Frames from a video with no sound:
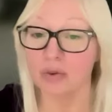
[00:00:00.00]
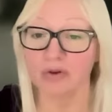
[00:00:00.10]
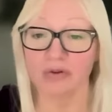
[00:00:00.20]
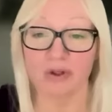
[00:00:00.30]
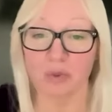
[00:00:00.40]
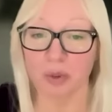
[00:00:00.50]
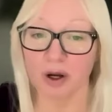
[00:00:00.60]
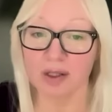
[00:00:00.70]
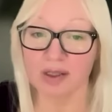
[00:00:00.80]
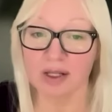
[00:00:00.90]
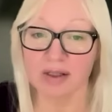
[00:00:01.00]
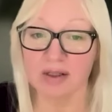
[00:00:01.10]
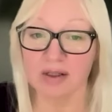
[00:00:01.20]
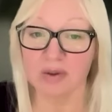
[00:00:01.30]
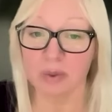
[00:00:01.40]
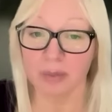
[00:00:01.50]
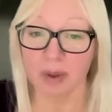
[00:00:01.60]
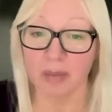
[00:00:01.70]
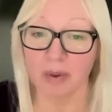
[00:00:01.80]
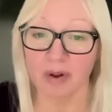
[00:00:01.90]
review processes,
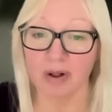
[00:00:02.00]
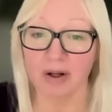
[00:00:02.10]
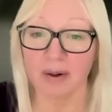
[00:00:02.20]
remember,